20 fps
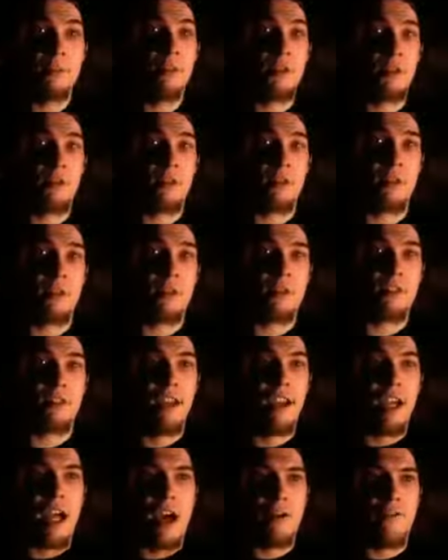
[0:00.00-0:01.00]
doing this.
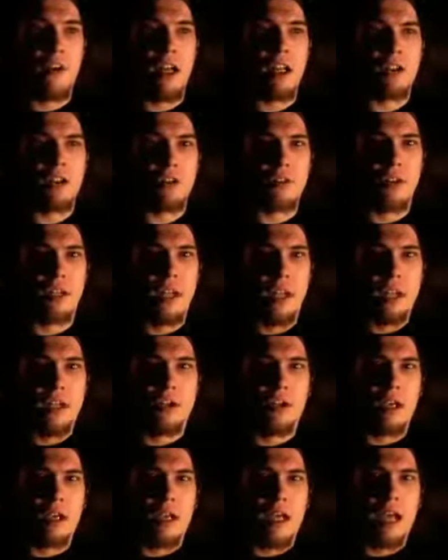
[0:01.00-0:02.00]
Eventually,
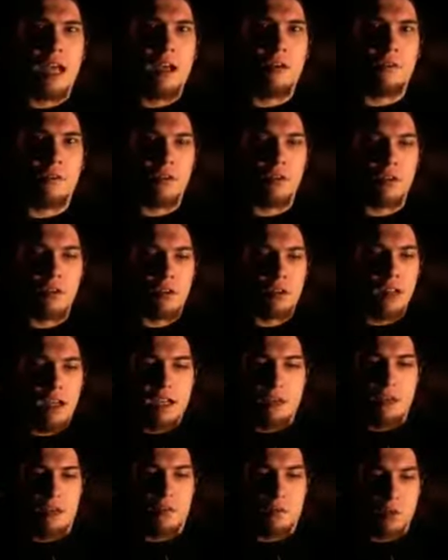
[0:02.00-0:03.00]
you're going to have this
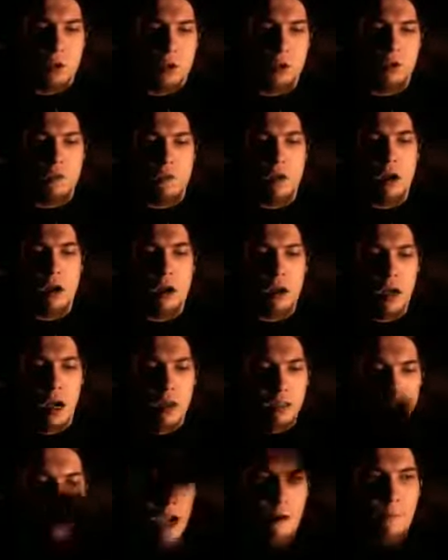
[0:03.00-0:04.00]
nice-looking rug
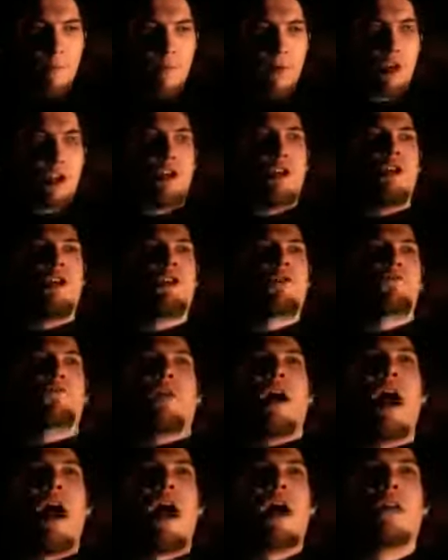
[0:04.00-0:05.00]
on top of a huge
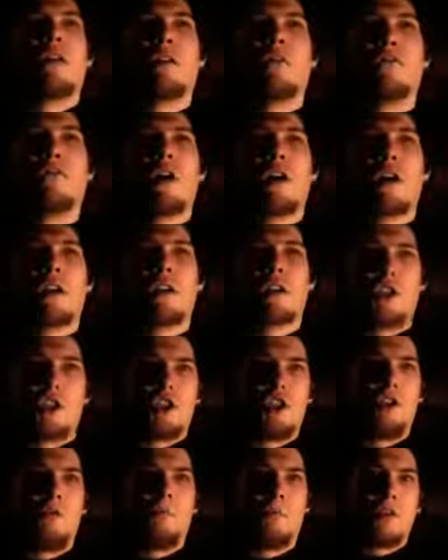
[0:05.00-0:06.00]
pile of fucking
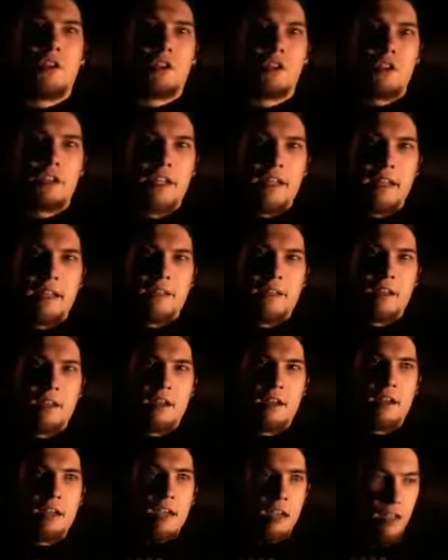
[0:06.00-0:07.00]
stupid shit.
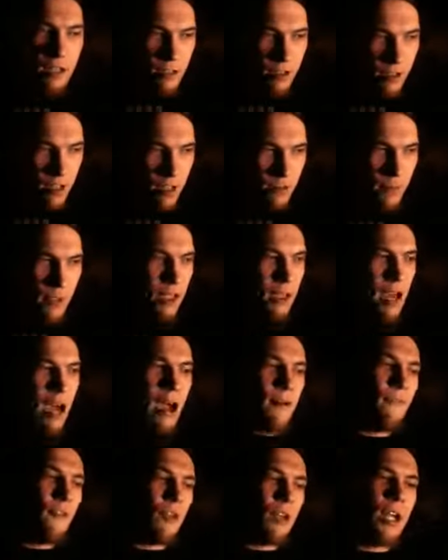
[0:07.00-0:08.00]
And it's going to be an
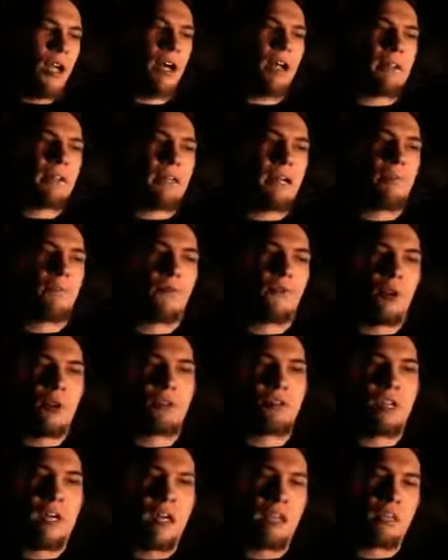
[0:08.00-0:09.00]
awful goddamn
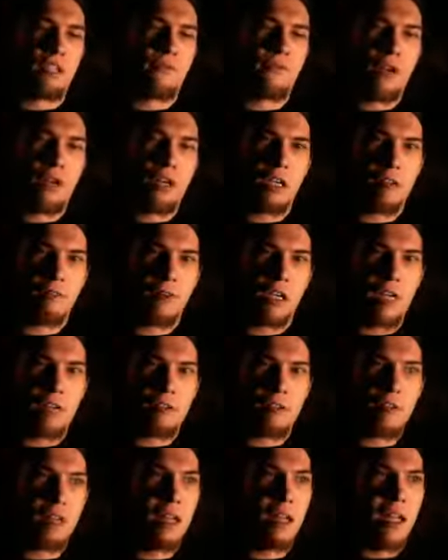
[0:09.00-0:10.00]
grotesque fucking
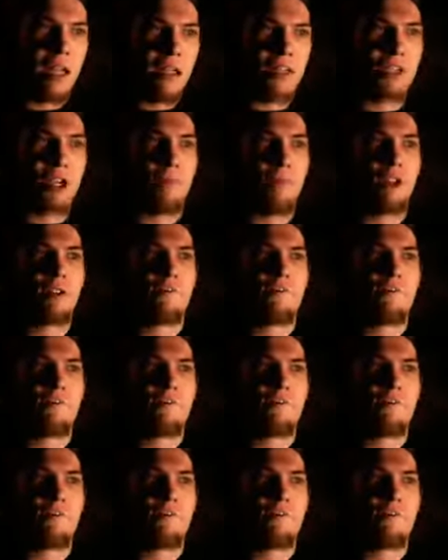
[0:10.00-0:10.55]
mess, and somebody's